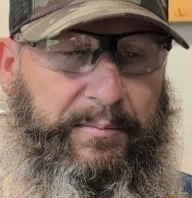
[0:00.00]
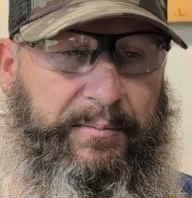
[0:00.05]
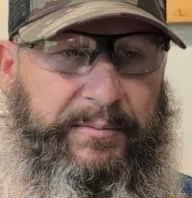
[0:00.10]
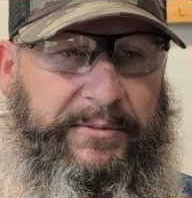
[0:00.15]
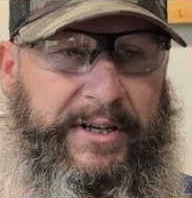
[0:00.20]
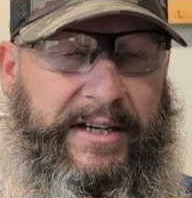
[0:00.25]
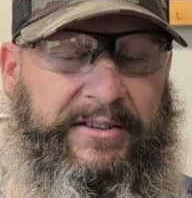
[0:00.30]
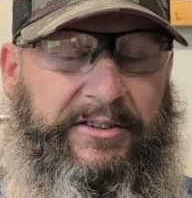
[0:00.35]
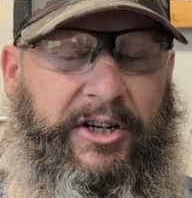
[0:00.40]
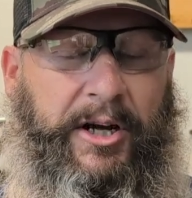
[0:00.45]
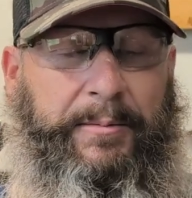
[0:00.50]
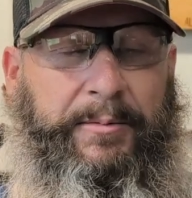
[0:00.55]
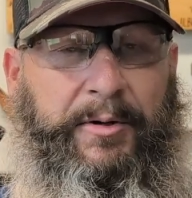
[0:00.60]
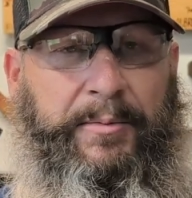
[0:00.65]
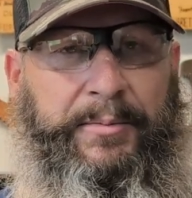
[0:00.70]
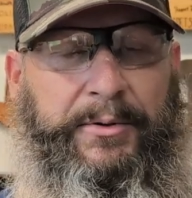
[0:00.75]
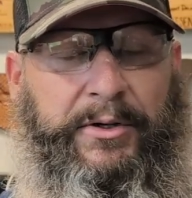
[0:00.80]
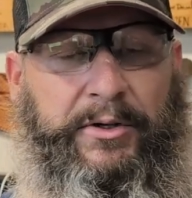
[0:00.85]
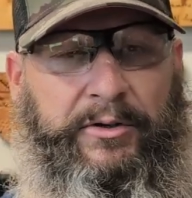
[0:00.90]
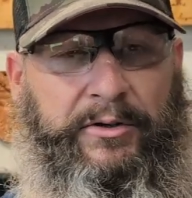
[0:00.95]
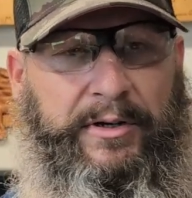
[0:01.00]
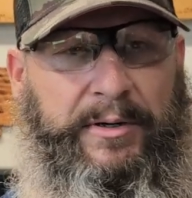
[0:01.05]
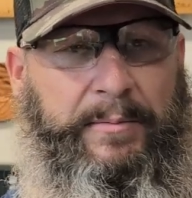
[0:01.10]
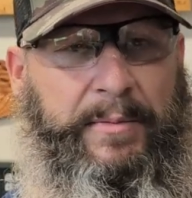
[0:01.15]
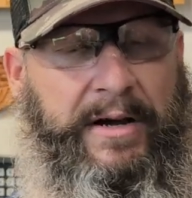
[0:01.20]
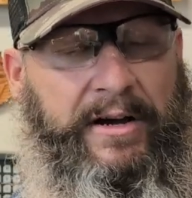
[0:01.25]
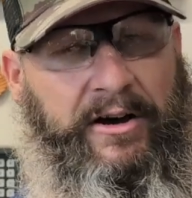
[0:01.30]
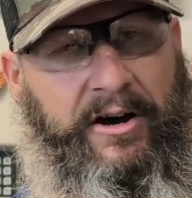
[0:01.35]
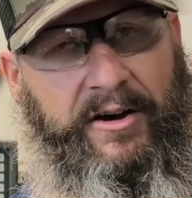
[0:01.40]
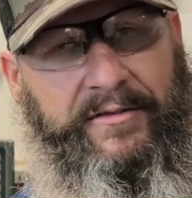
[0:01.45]
desktop computer in
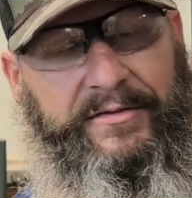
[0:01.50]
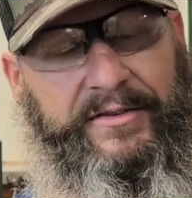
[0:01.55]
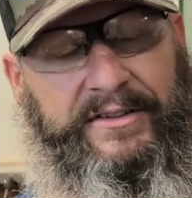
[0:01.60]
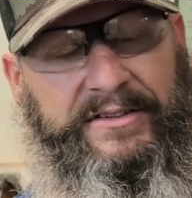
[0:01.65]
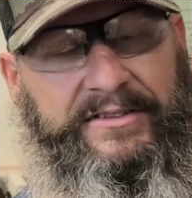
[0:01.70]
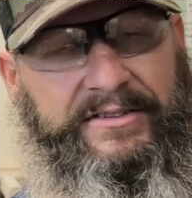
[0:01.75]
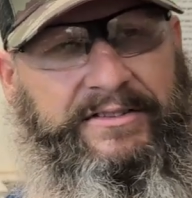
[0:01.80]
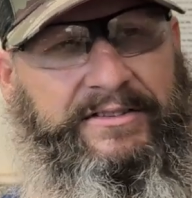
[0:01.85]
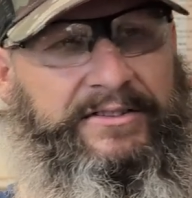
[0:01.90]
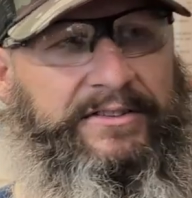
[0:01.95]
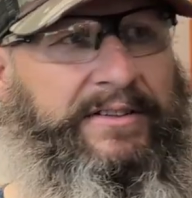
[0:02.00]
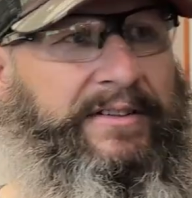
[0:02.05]
my office